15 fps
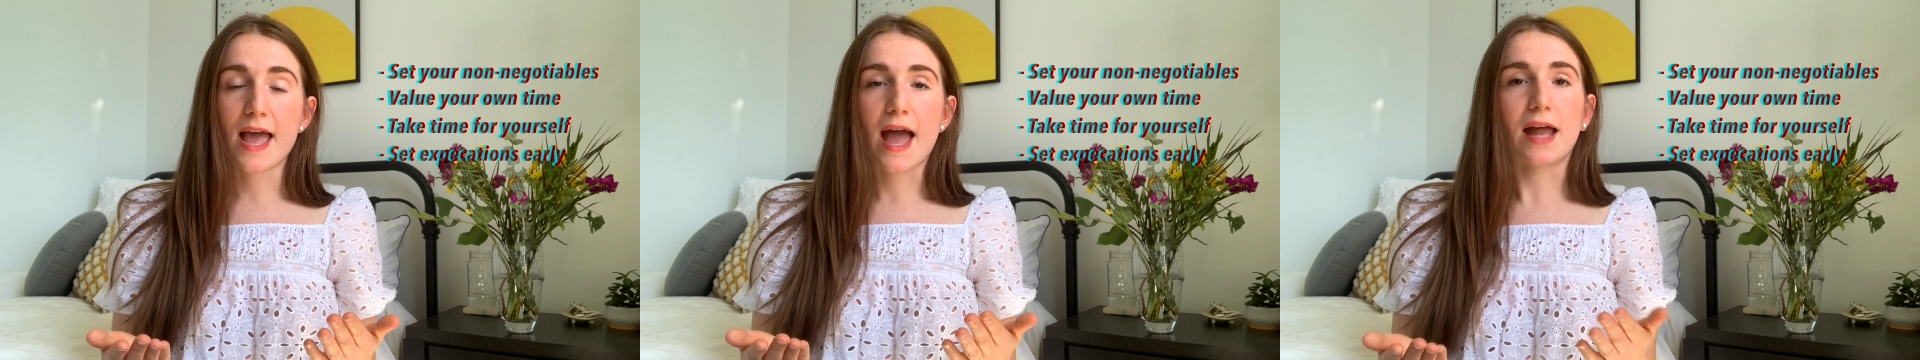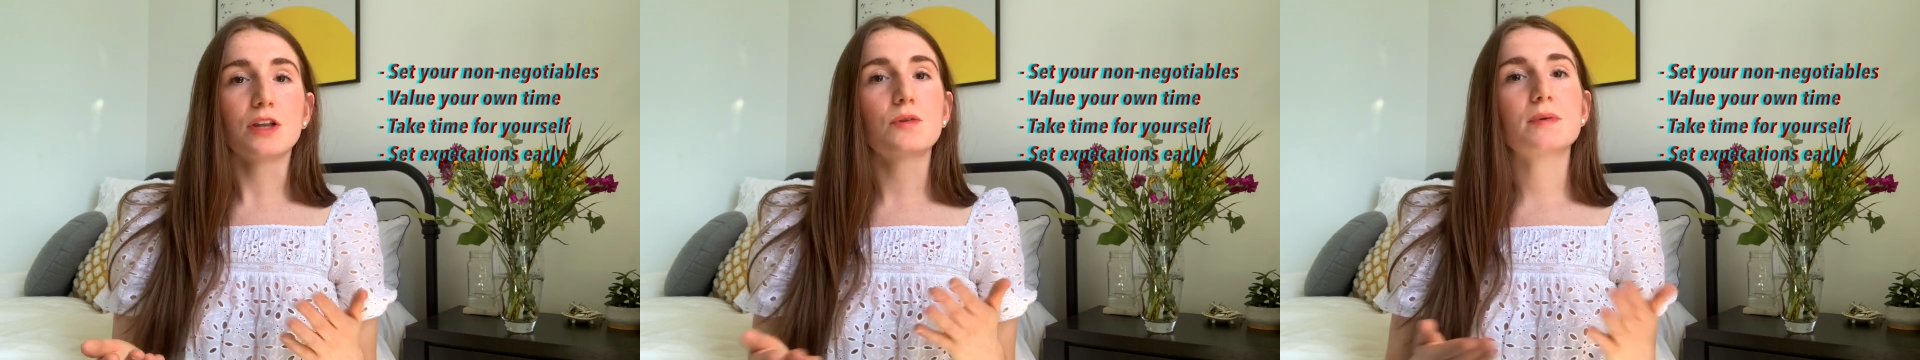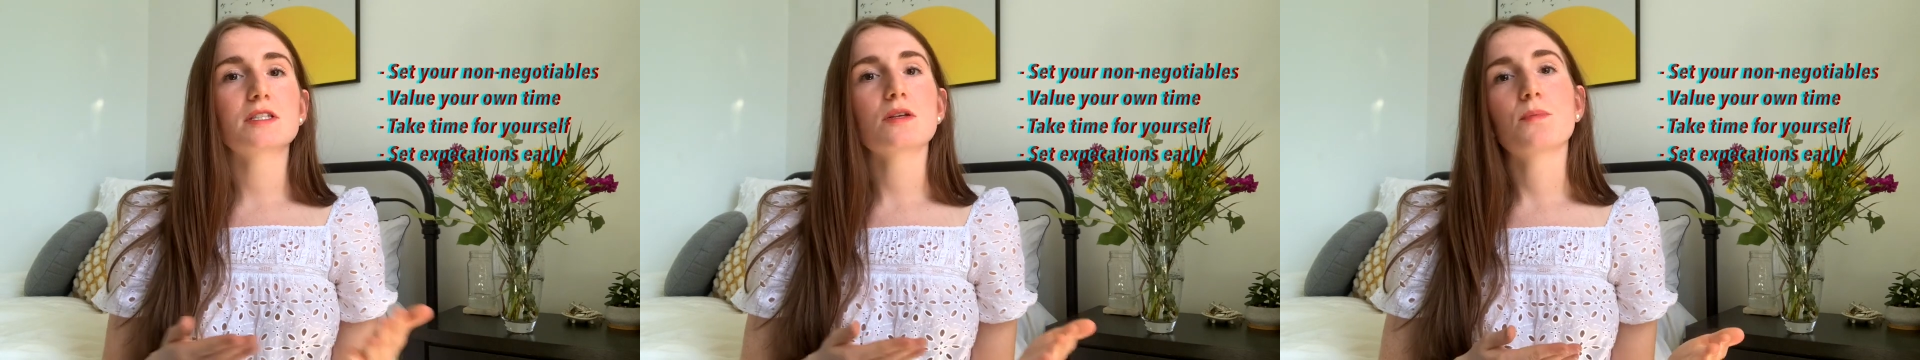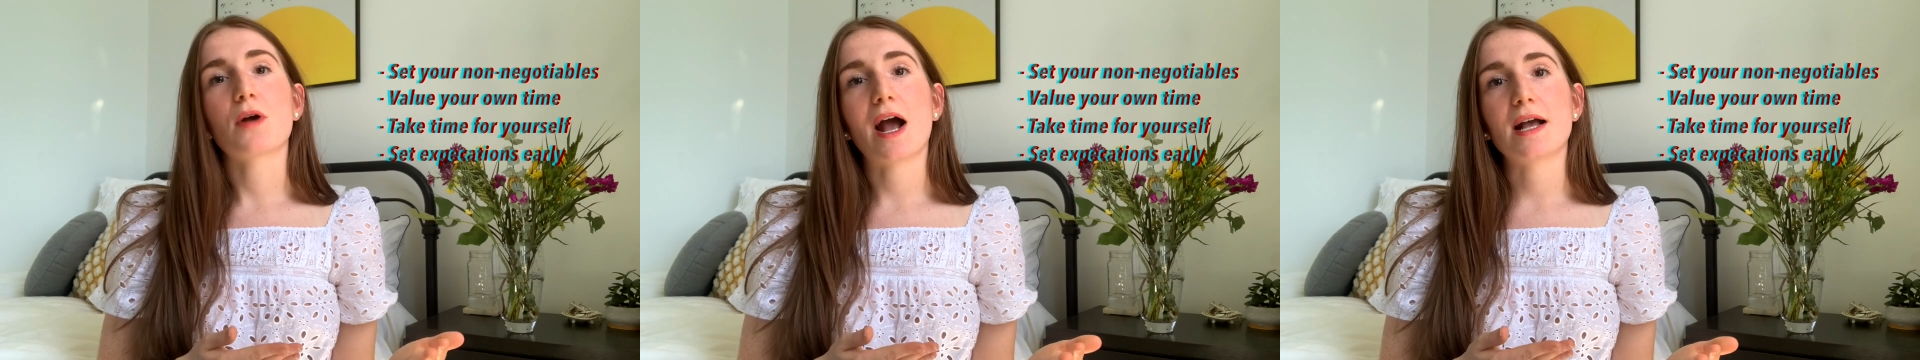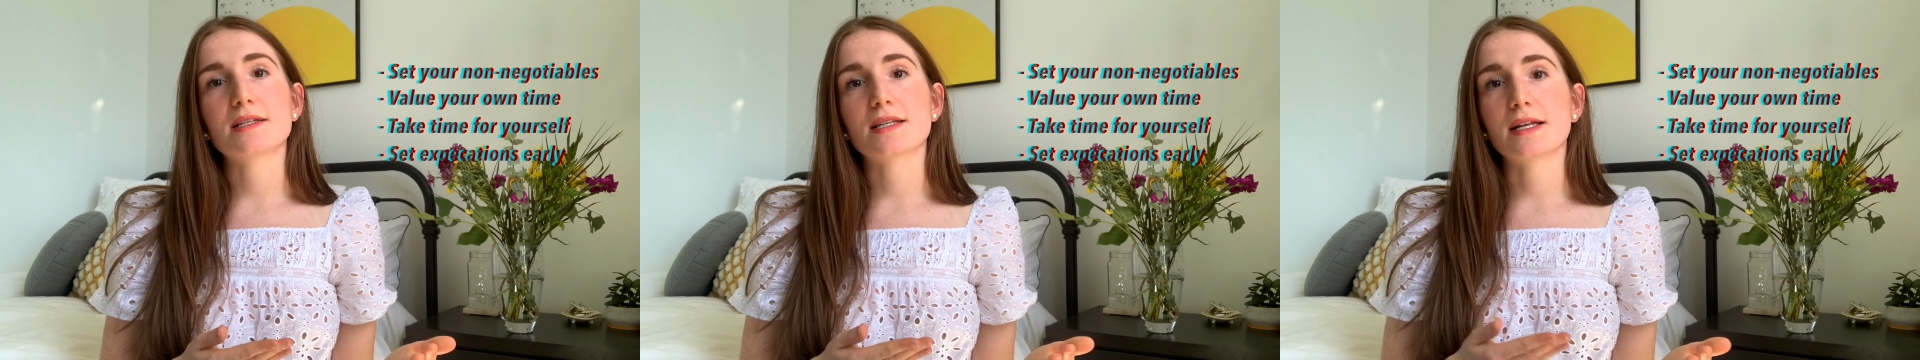and you'll be
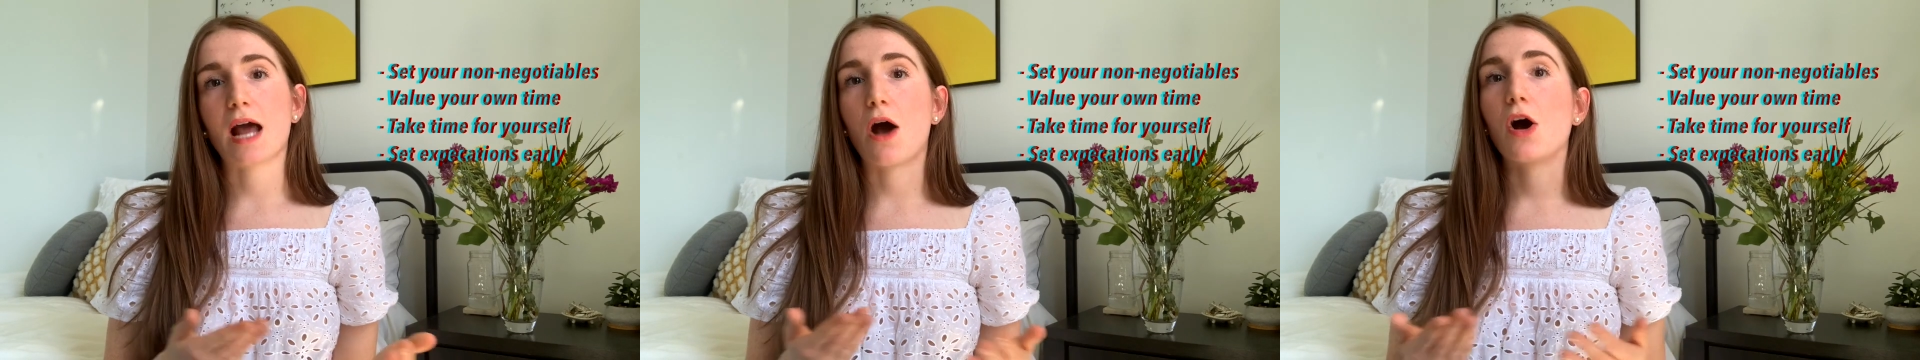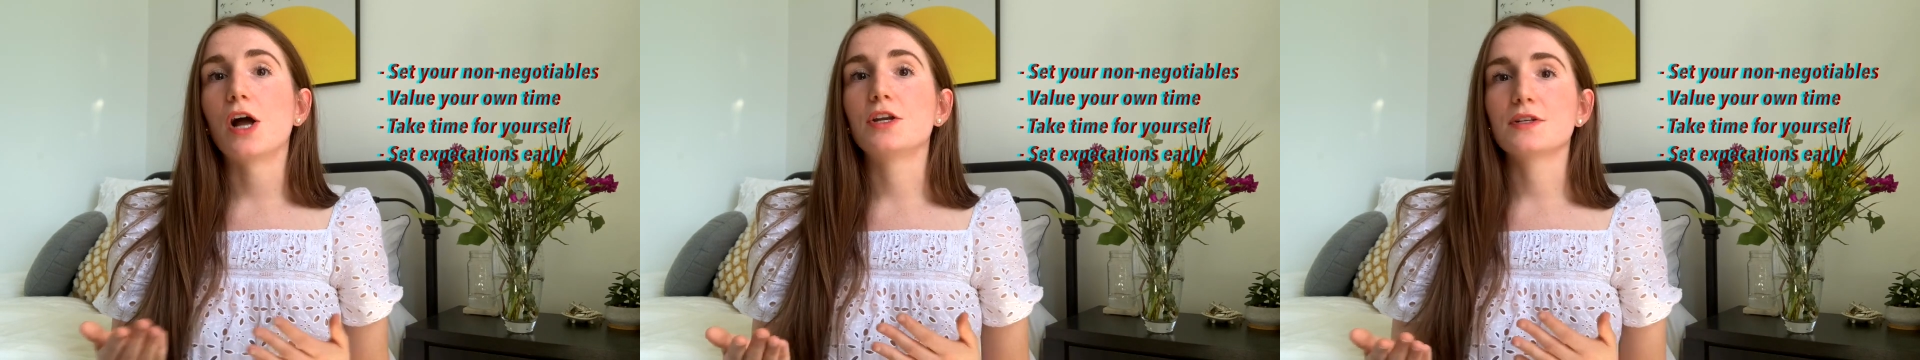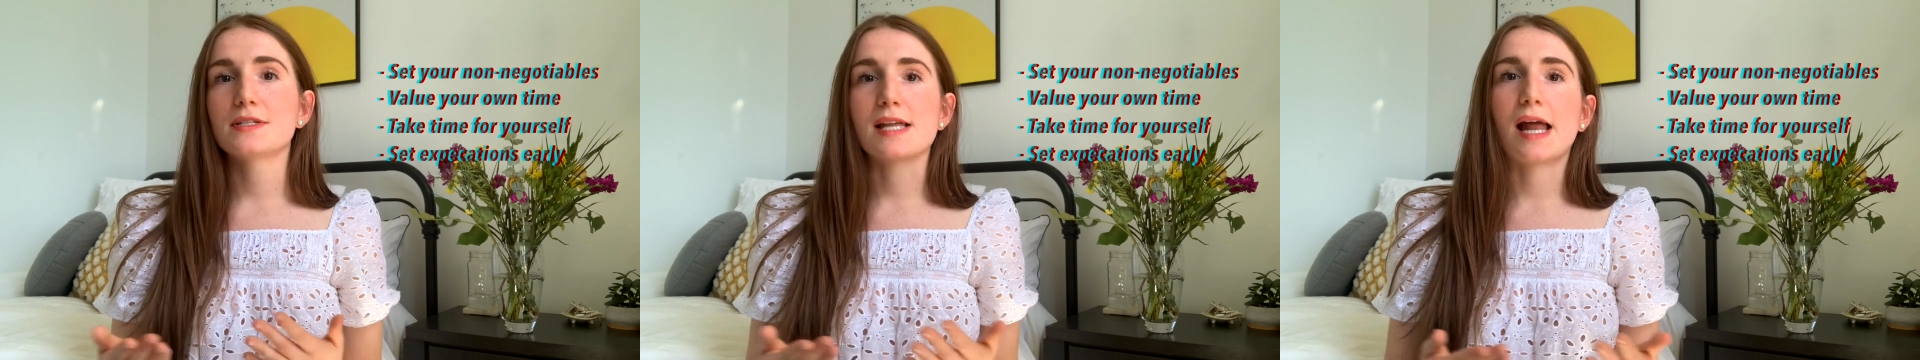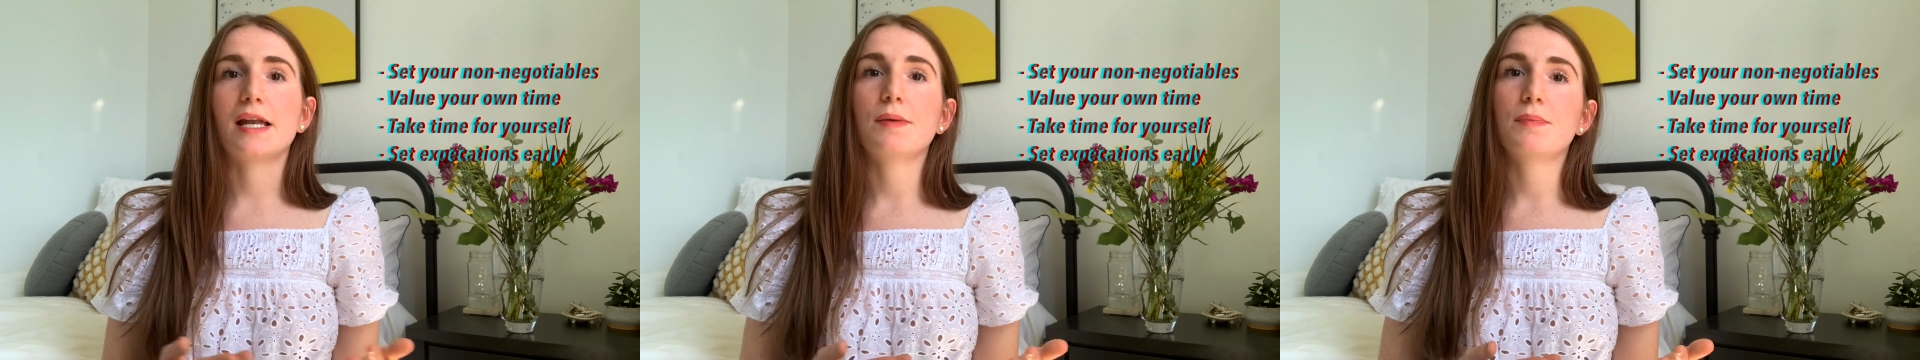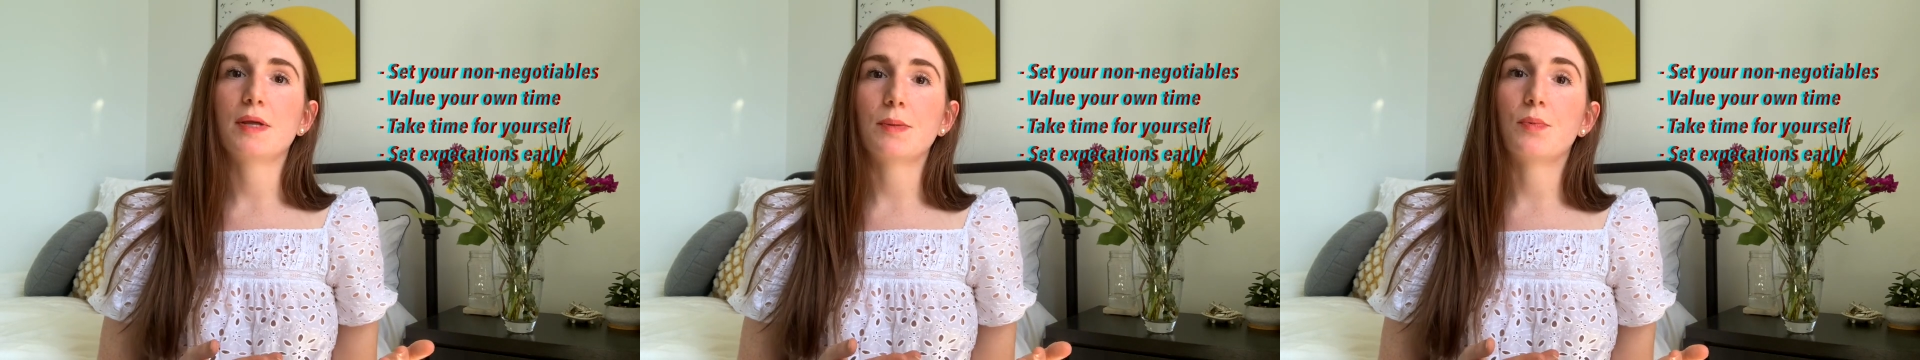surprised at how
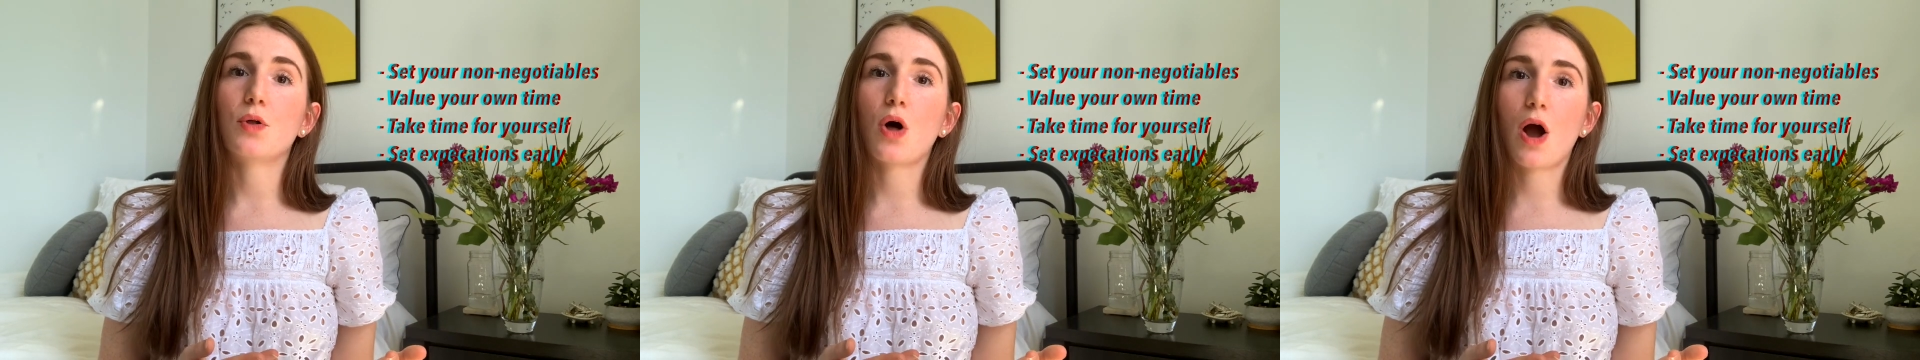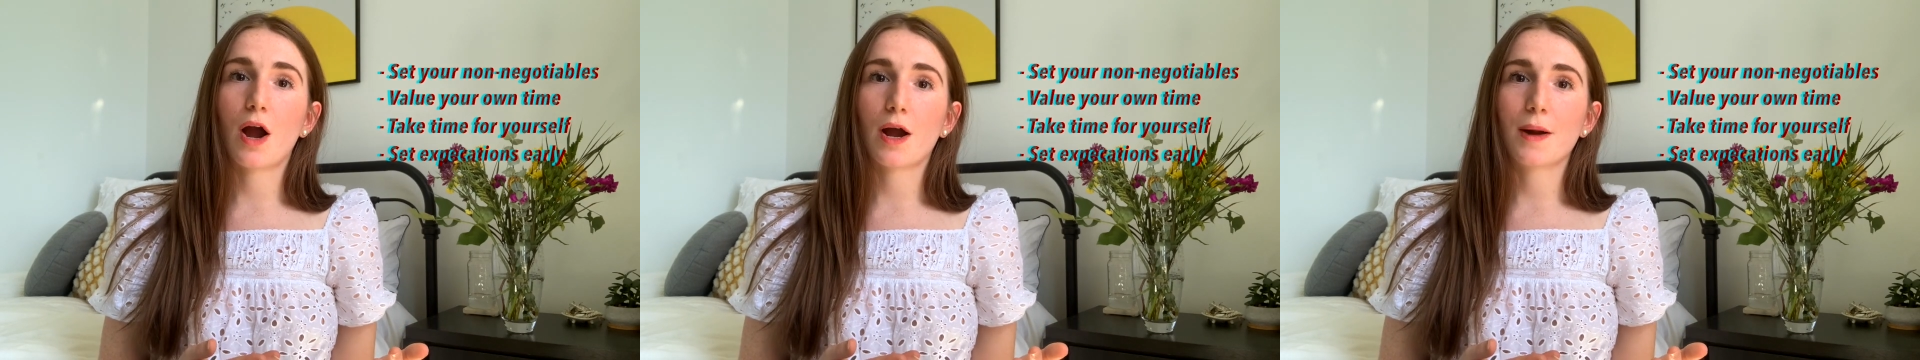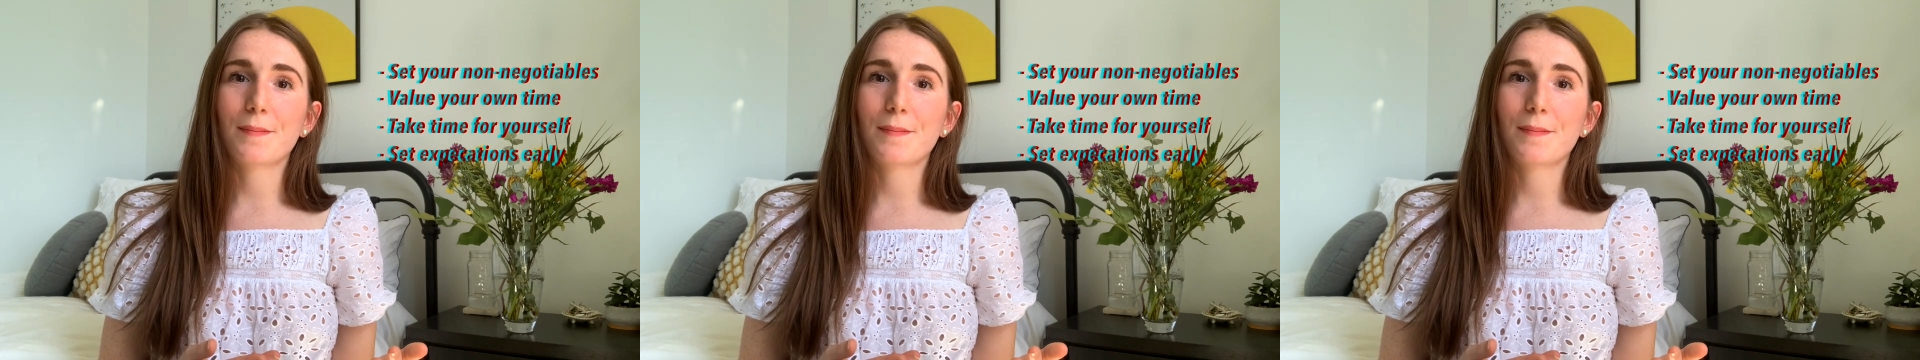understanding people are